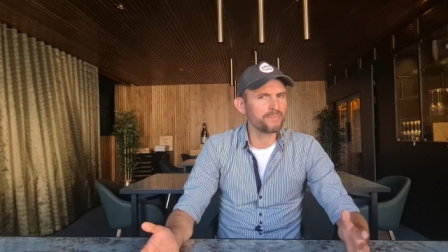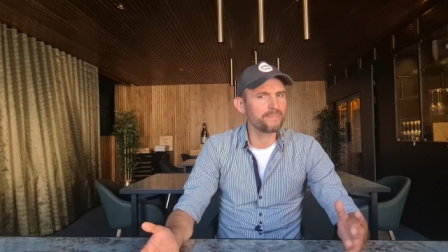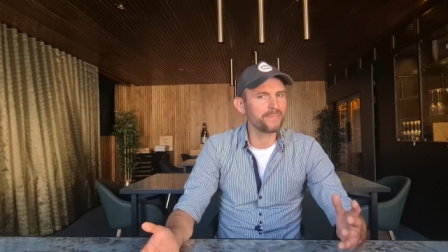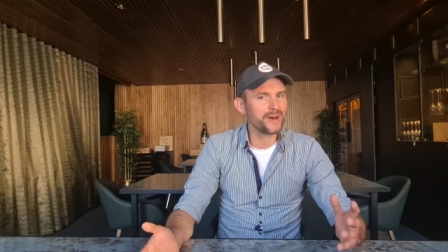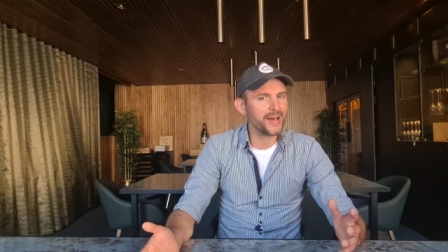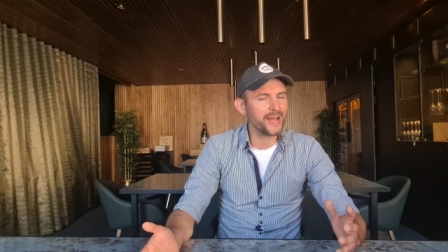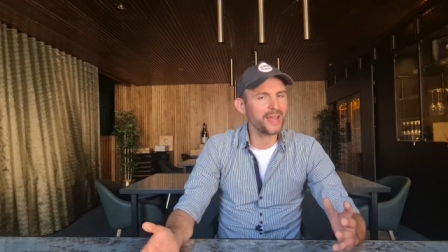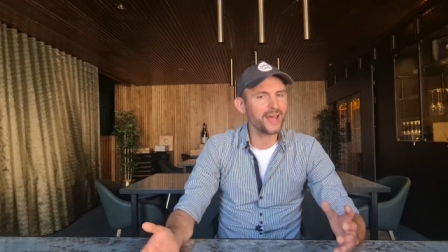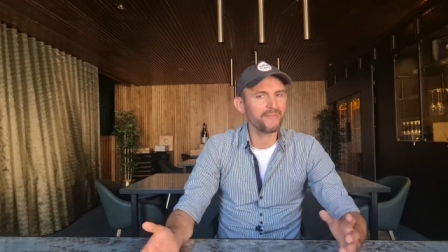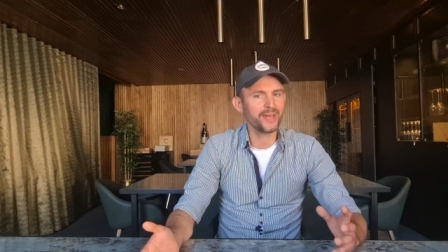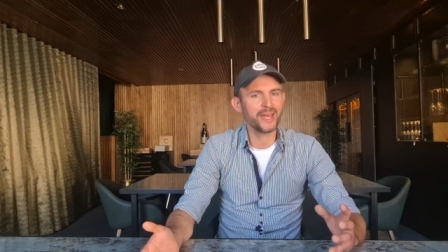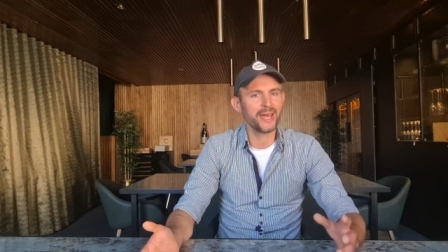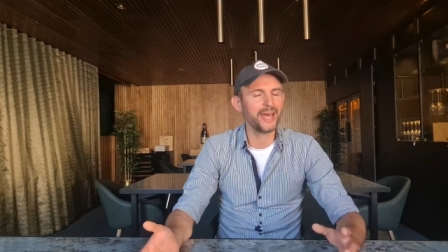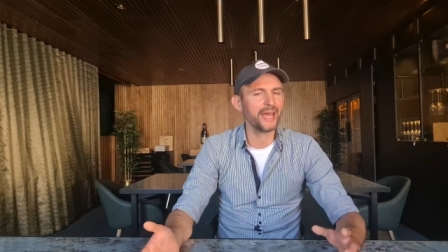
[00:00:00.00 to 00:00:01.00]
might have
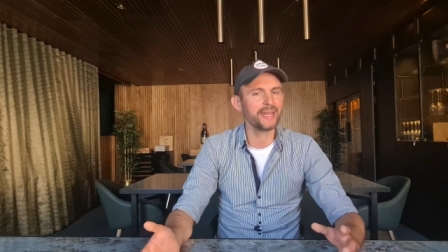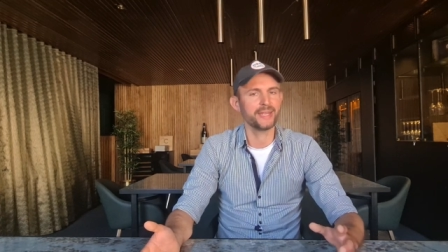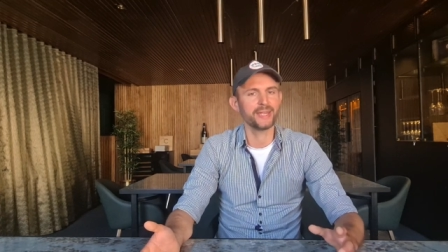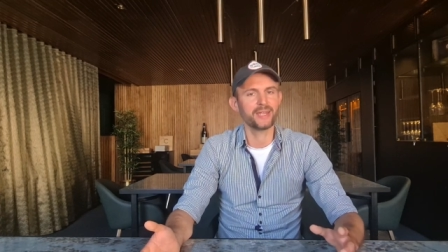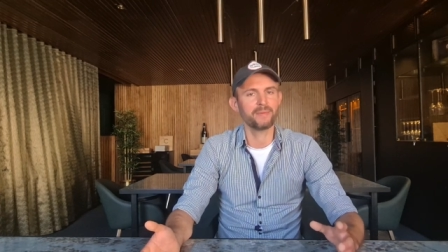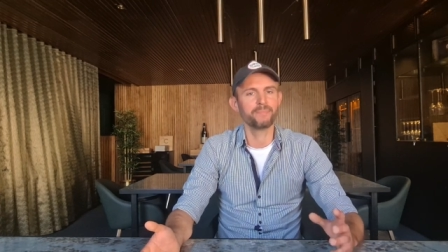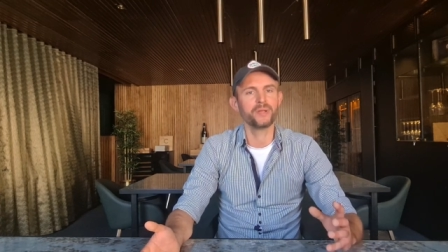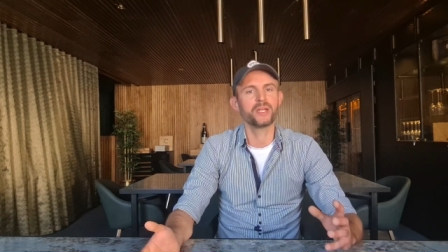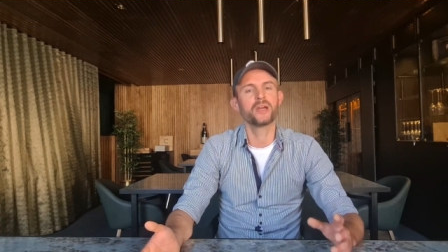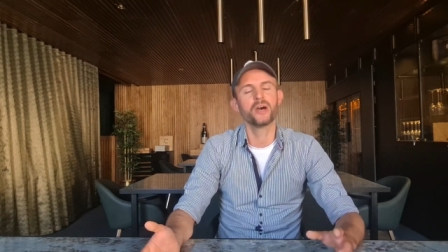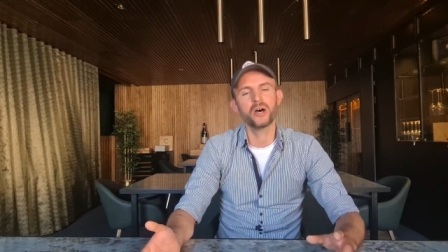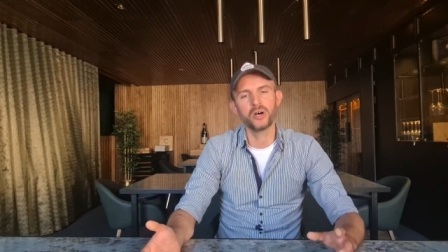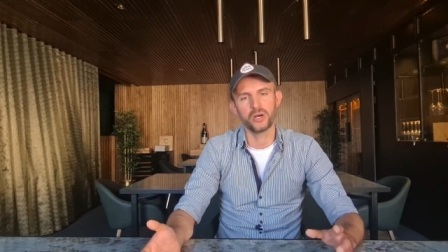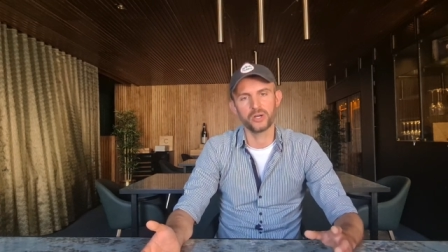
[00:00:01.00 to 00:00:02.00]
a headache
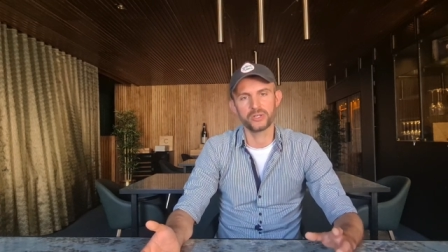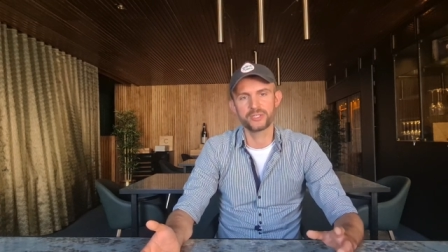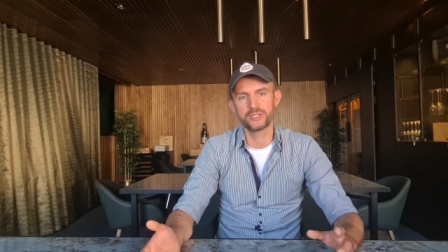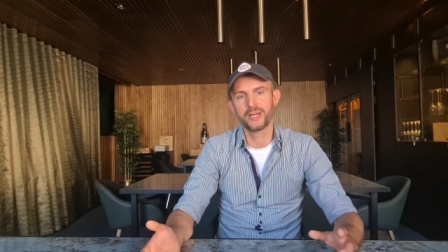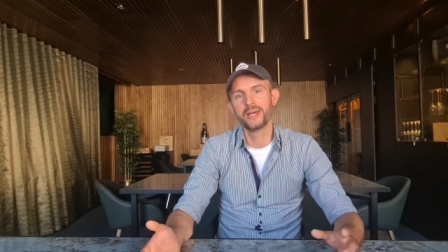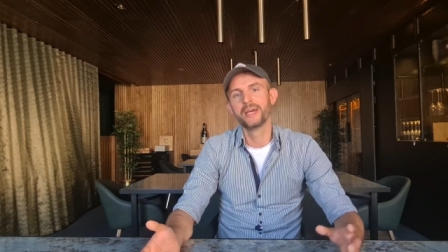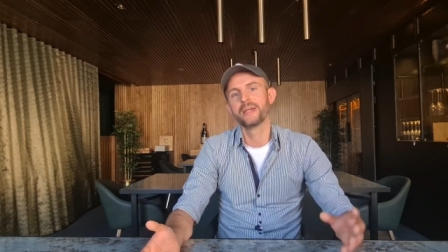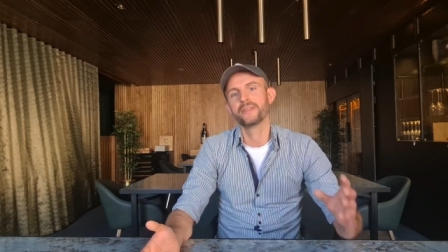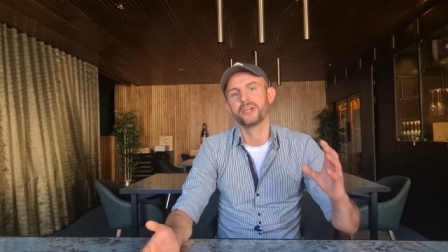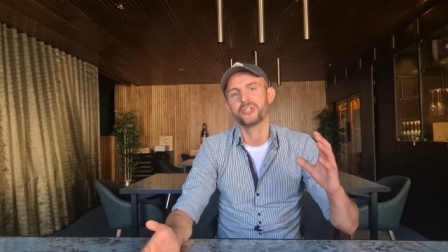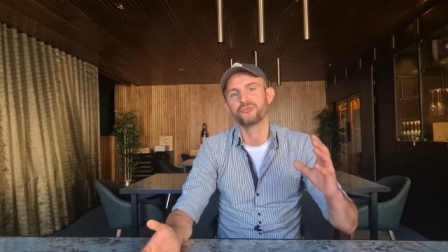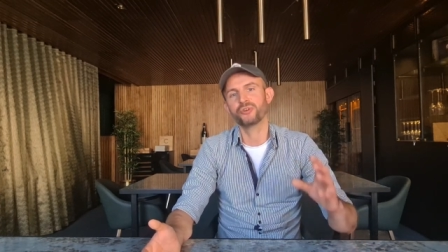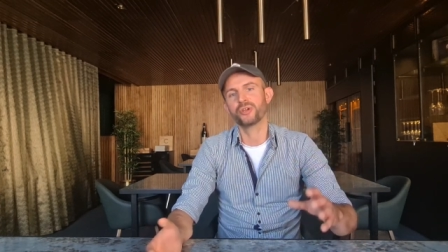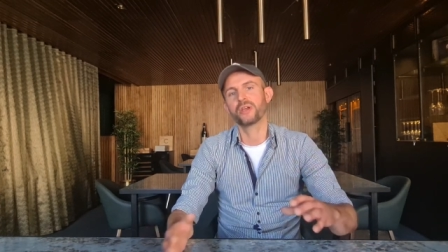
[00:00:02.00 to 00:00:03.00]
because they're
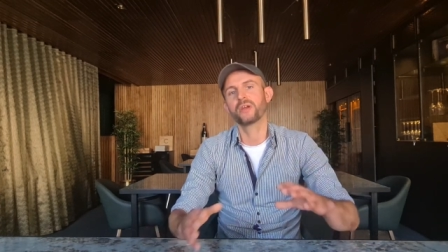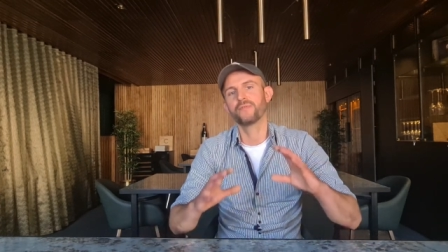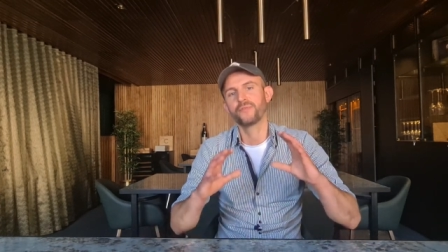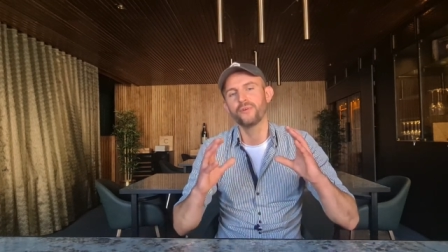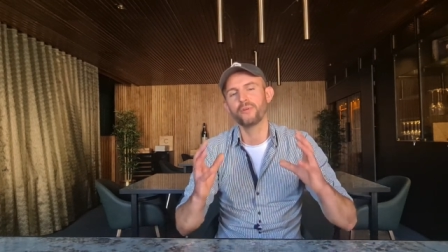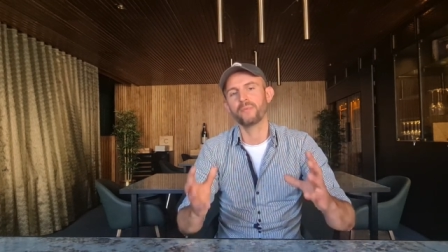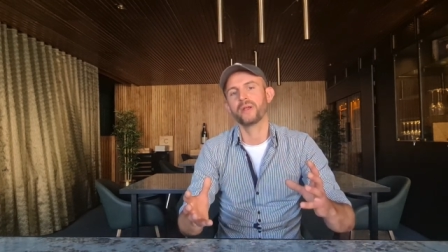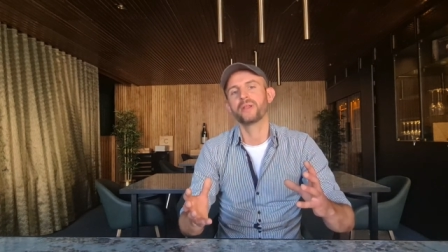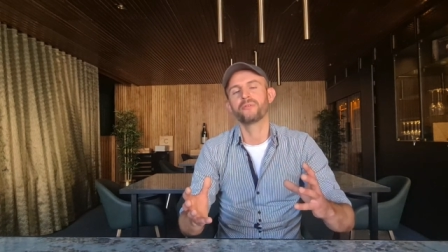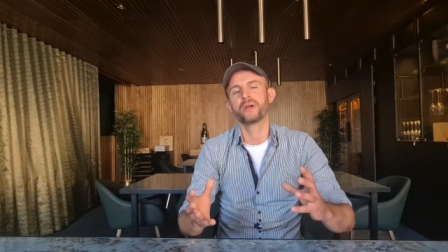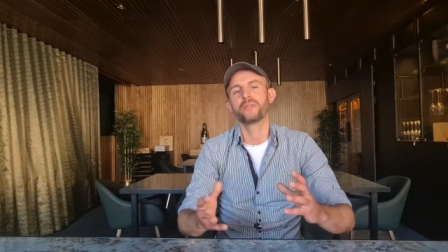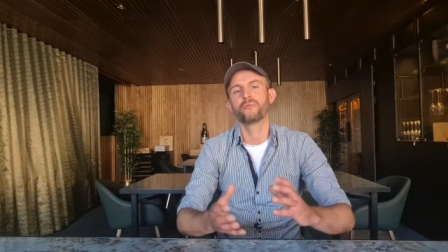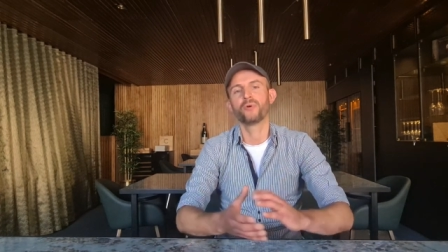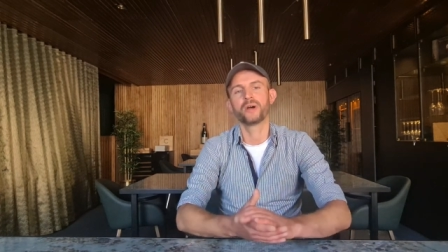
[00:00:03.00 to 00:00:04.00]
drinking full-body
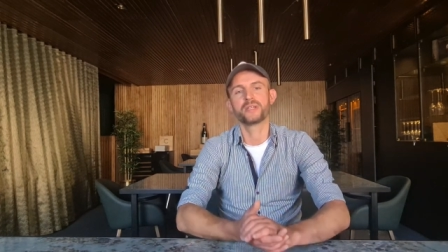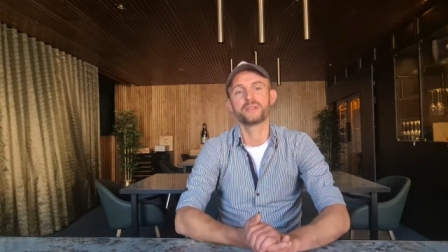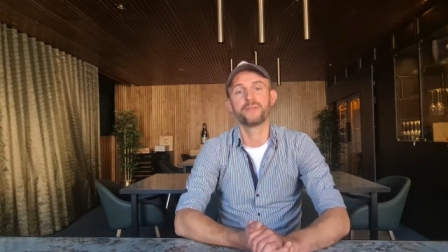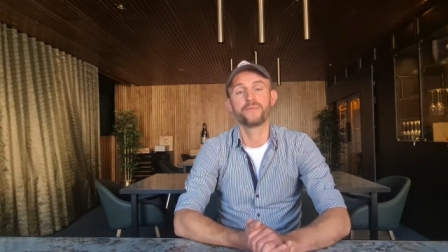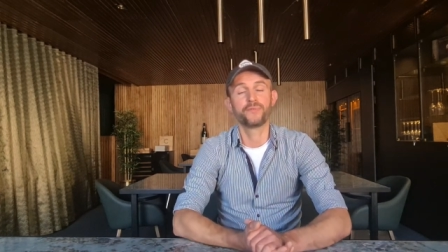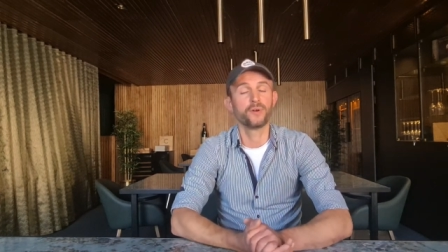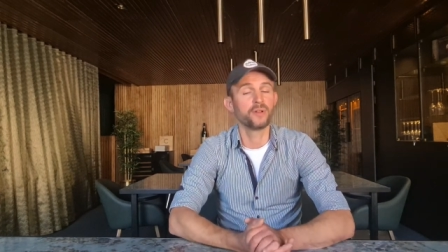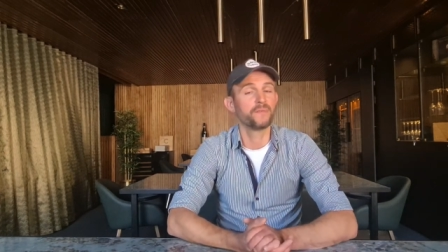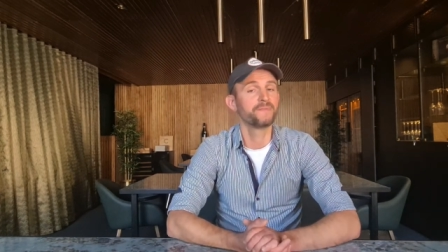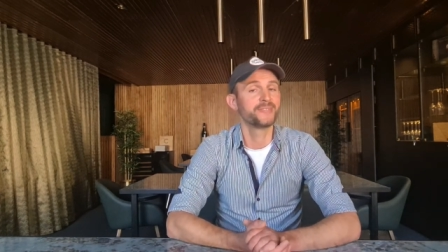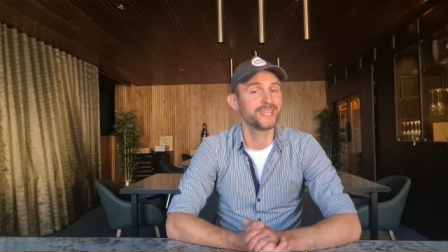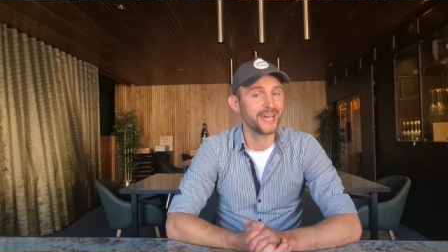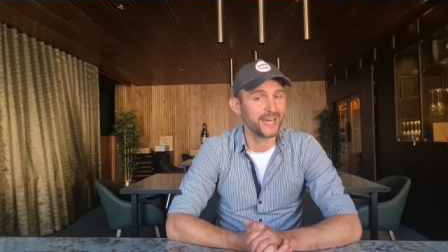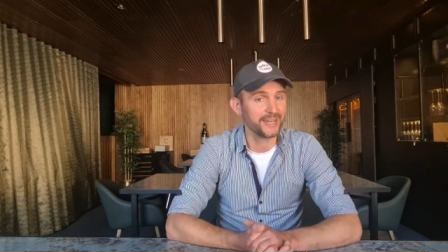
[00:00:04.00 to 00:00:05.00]
red wines full of
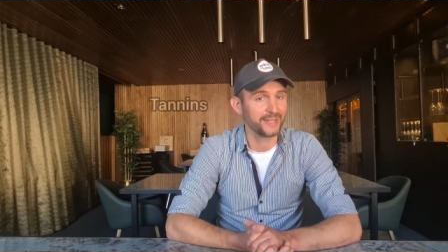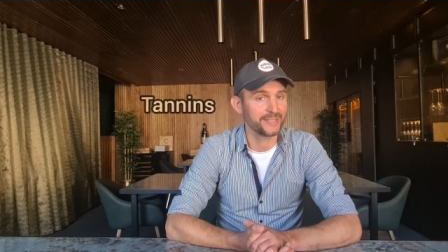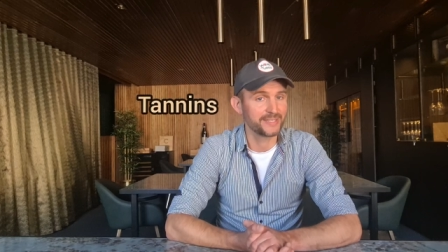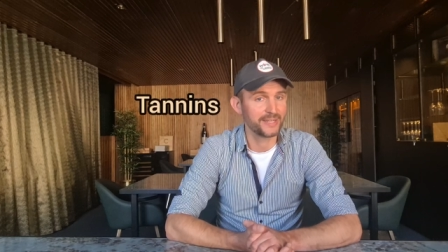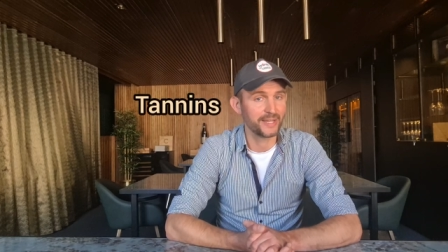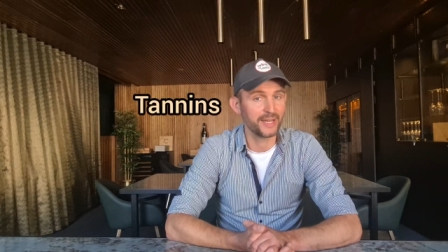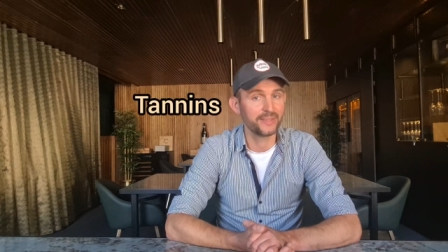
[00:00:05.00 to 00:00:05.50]
tannins,